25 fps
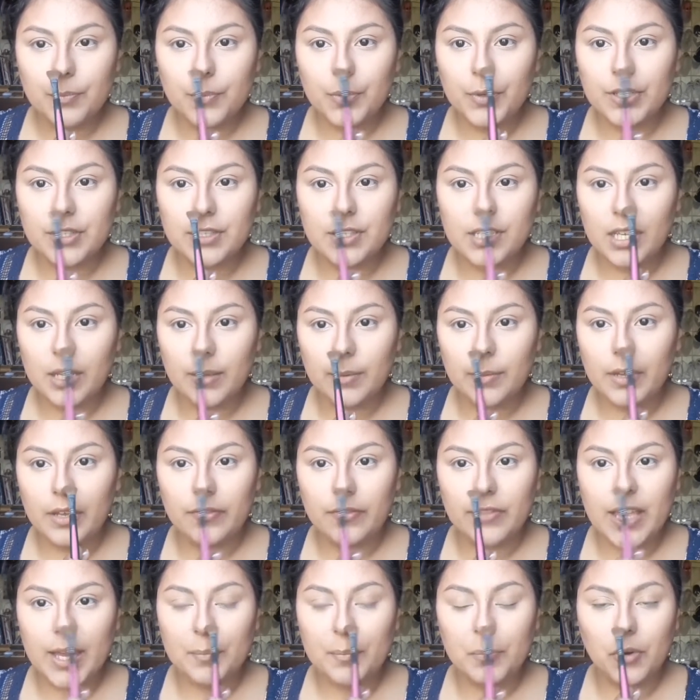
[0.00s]
put some
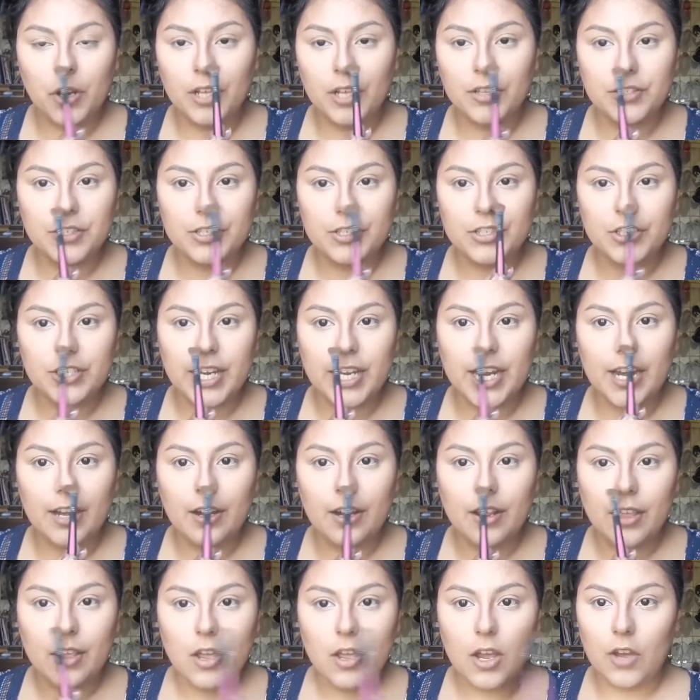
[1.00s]
of that bronzer
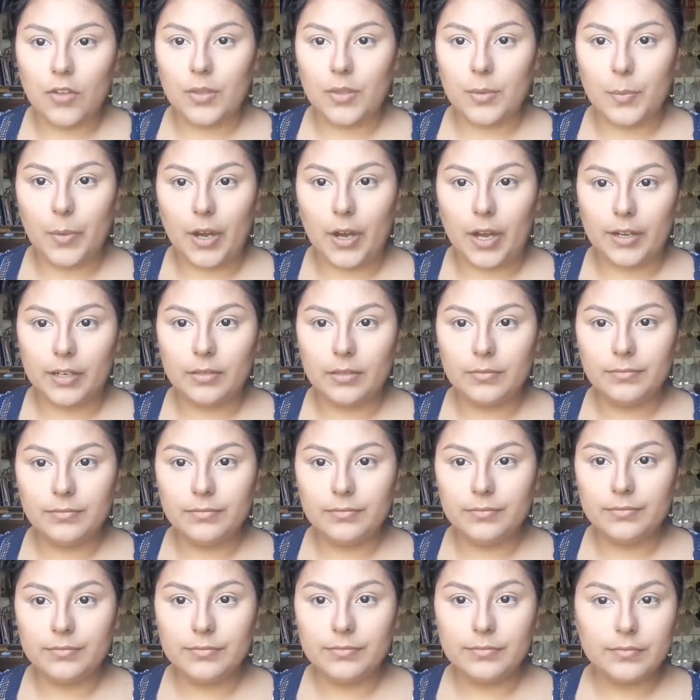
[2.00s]
shade on the
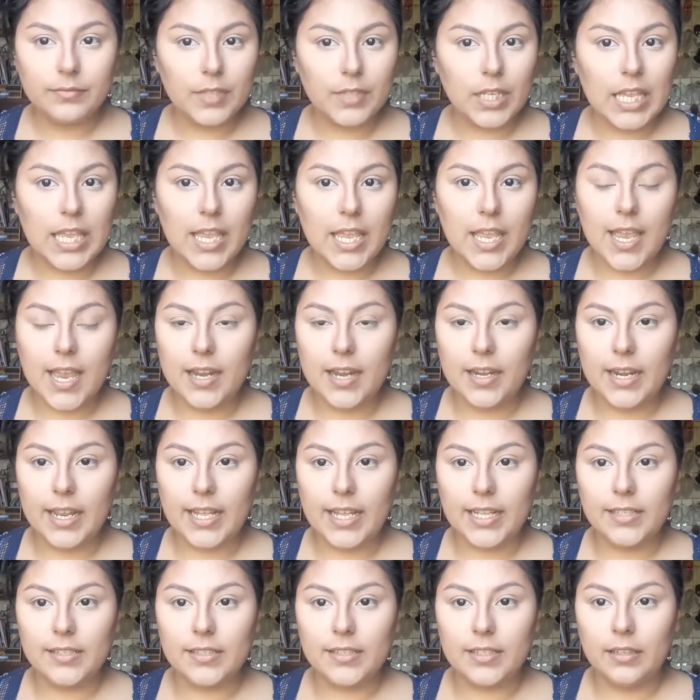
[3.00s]
bottom, and
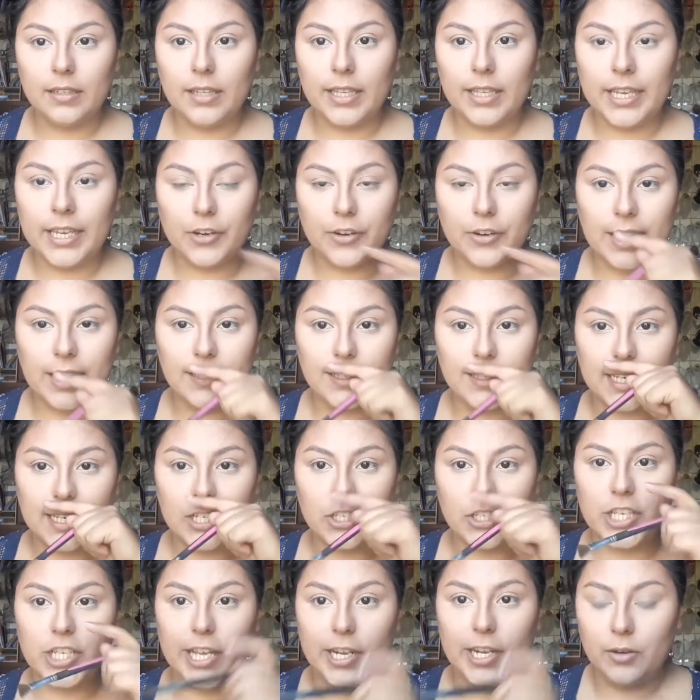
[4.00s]
it instantly creates
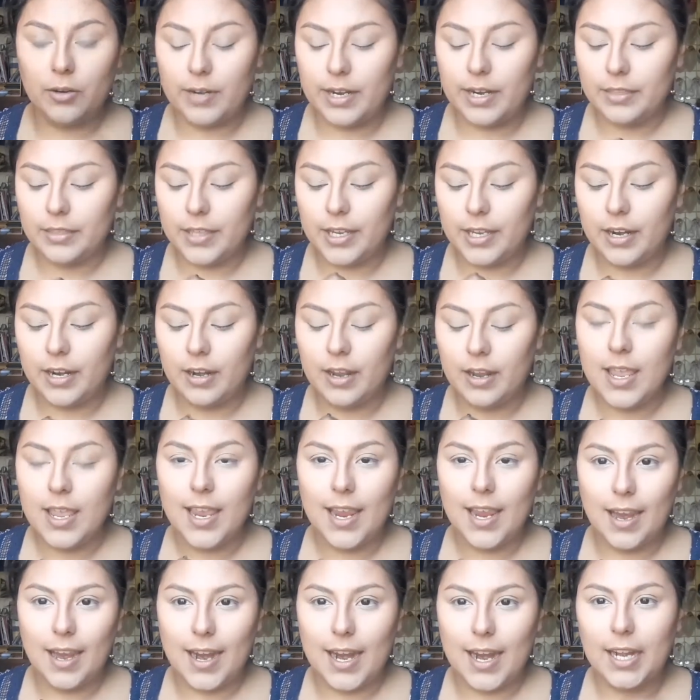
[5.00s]
like a shadow right there
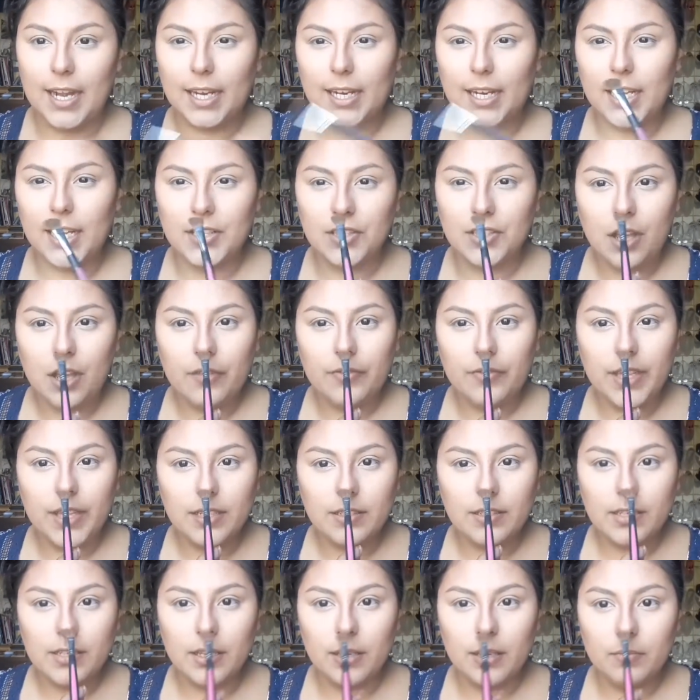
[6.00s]
and kind of cuts off
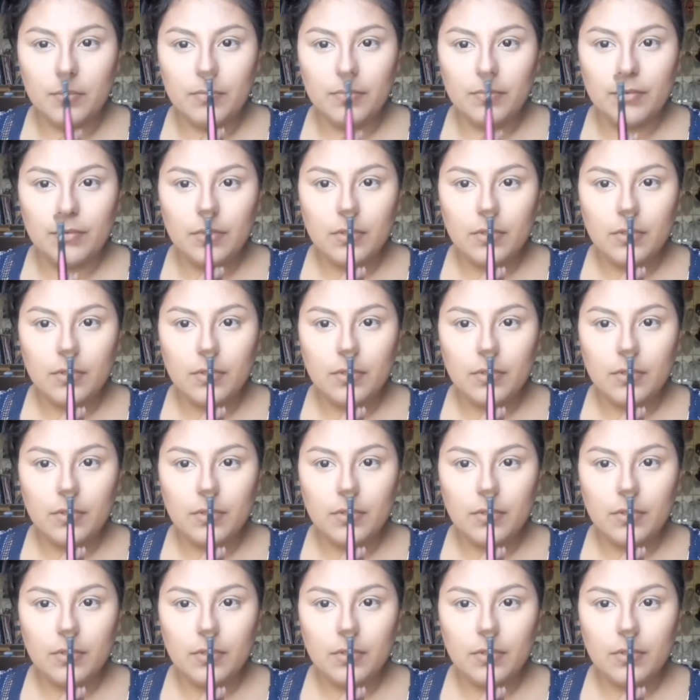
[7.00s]
that tip.